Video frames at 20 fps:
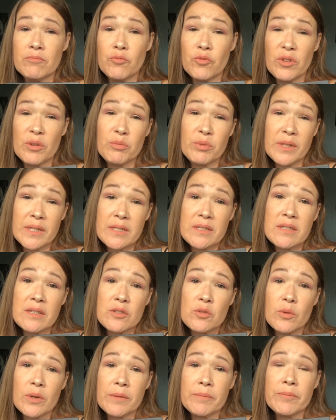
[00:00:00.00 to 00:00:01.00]
replaced
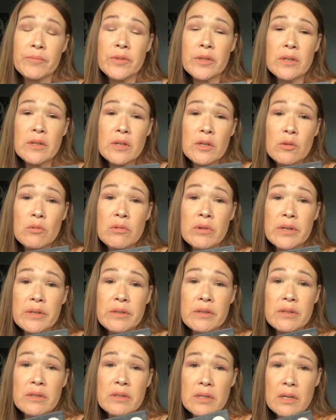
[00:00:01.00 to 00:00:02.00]
this one
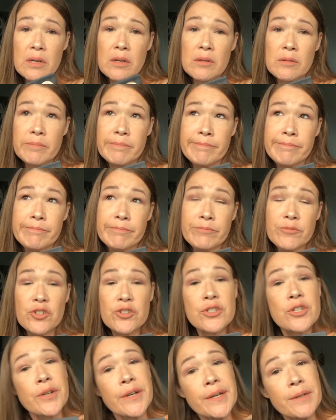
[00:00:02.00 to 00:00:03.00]
with
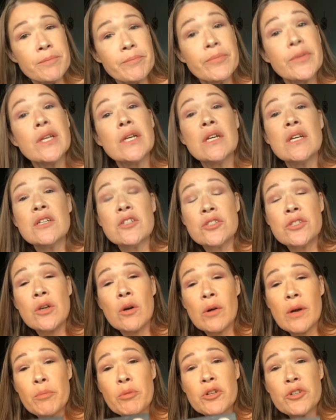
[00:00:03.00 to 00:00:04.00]
Discreet.
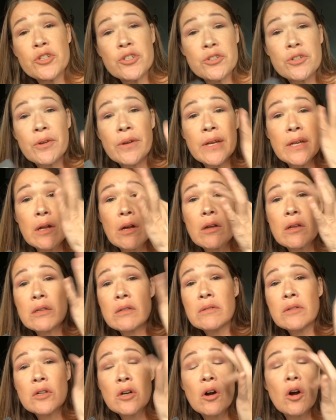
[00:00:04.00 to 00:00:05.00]
So I put Discreet on
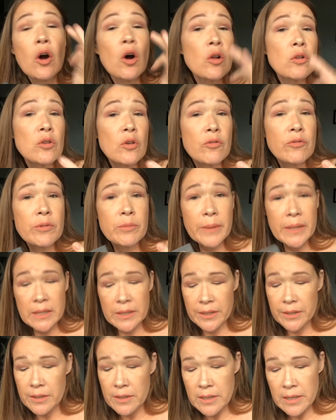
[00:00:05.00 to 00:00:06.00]
all over my
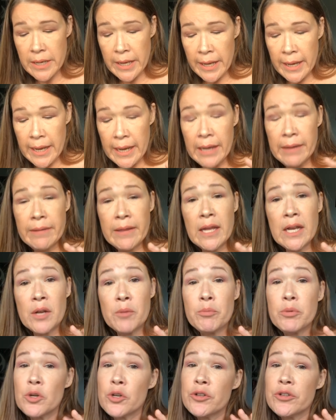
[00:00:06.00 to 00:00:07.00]
lid, and then I
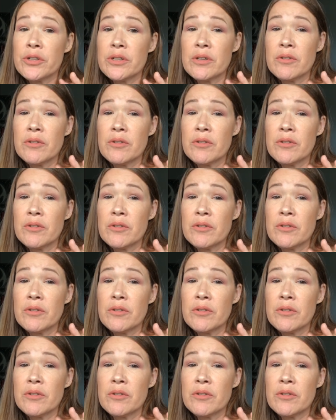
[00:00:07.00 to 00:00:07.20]
put